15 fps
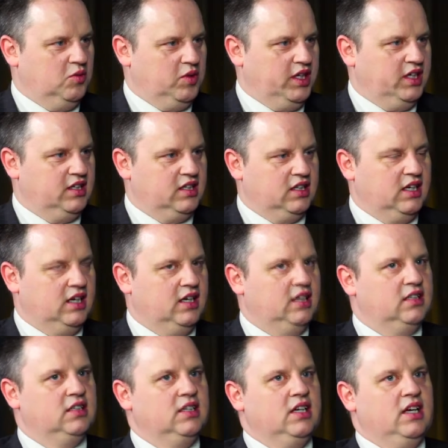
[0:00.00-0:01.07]
week, uh,
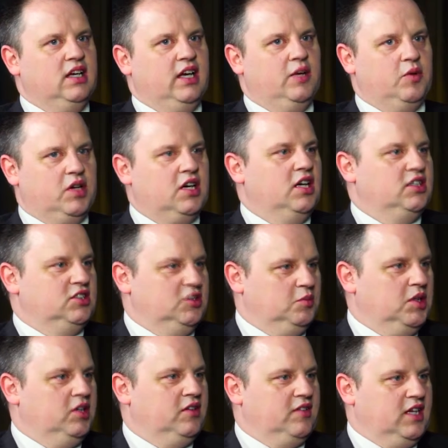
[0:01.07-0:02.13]
it would cost you
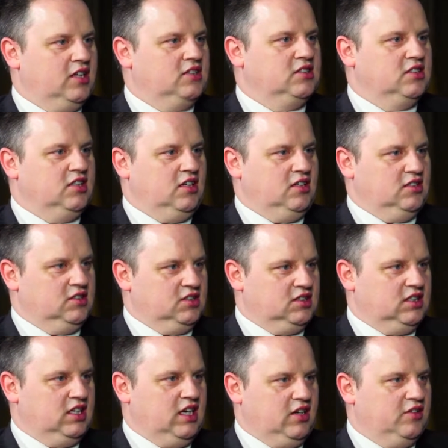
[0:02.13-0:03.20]
about
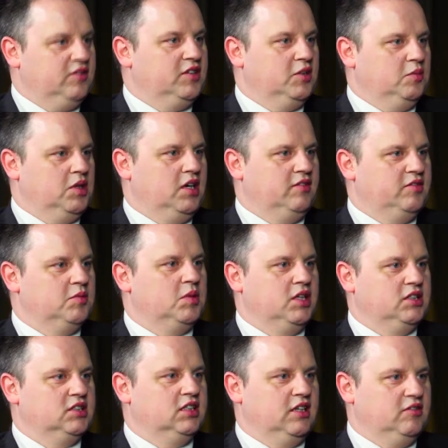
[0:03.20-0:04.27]
$1,000 out of your profit
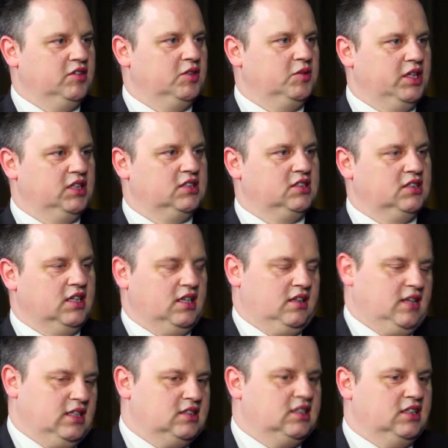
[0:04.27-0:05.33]
margin every week. So that,
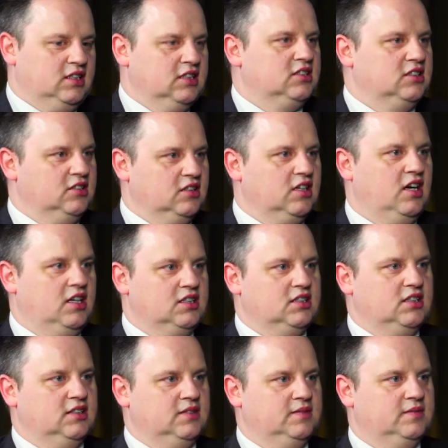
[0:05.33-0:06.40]
that's the additional cost.